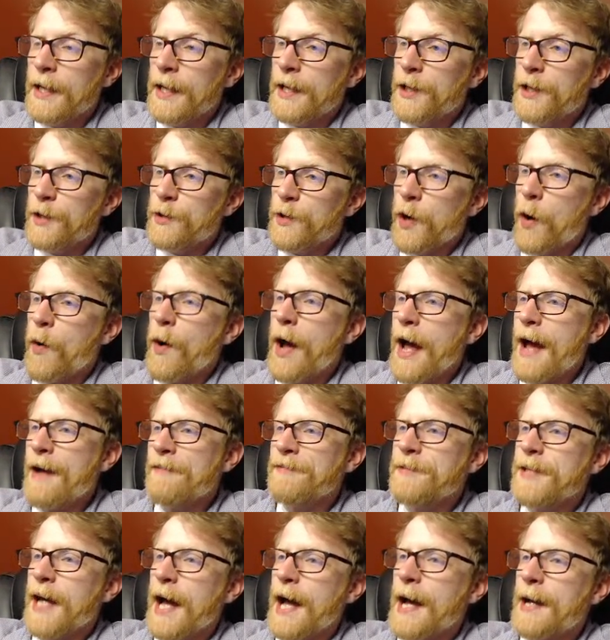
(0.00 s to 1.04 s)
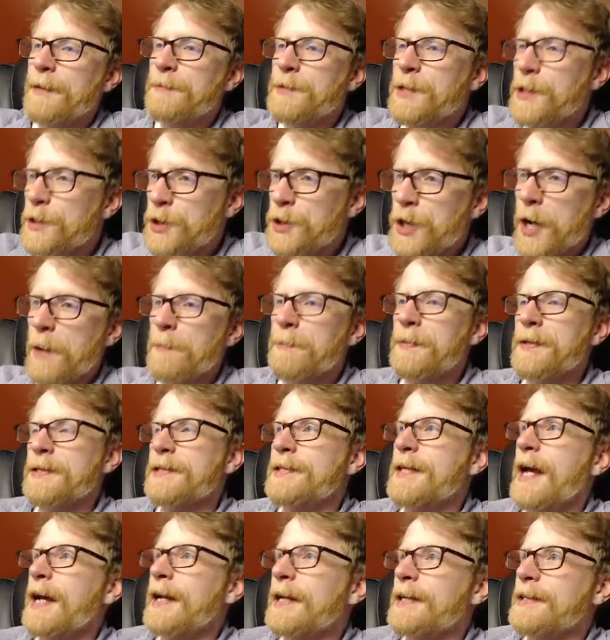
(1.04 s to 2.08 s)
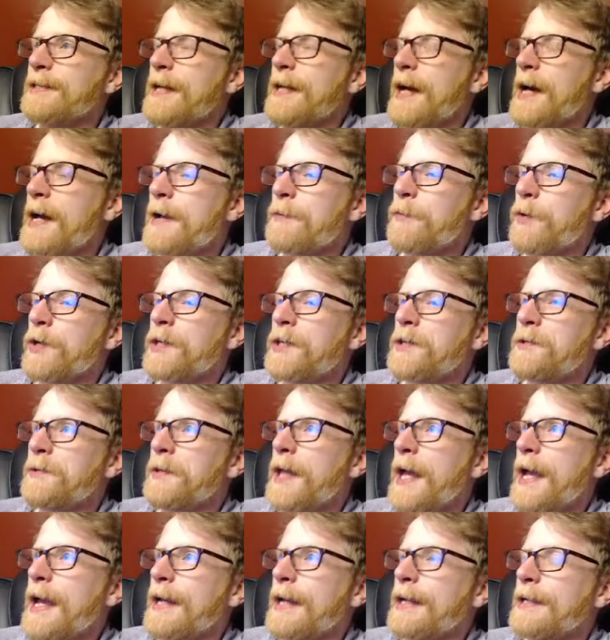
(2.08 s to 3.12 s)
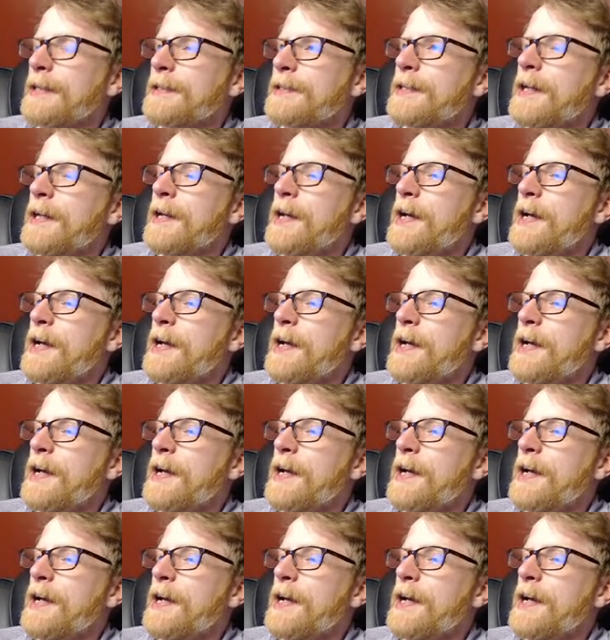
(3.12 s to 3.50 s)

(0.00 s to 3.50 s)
you don't have time to jump a second time when you land.